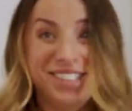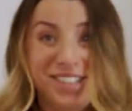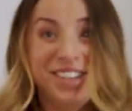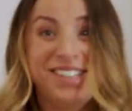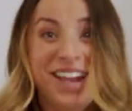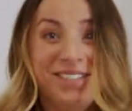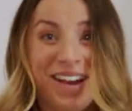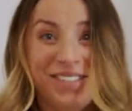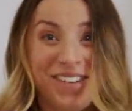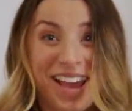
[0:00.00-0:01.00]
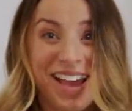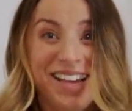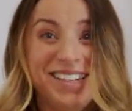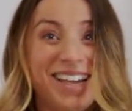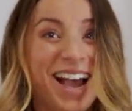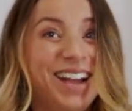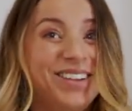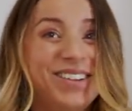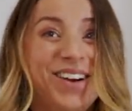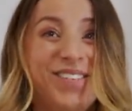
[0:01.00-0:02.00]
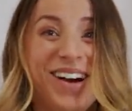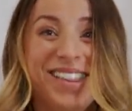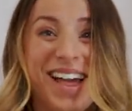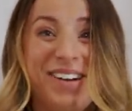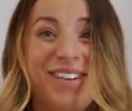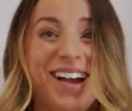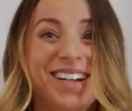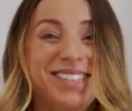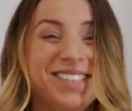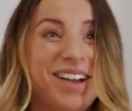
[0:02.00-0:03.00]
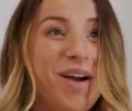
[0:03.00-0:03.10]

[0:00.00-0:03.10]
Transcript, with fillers: did you see my face? I don't know what that was.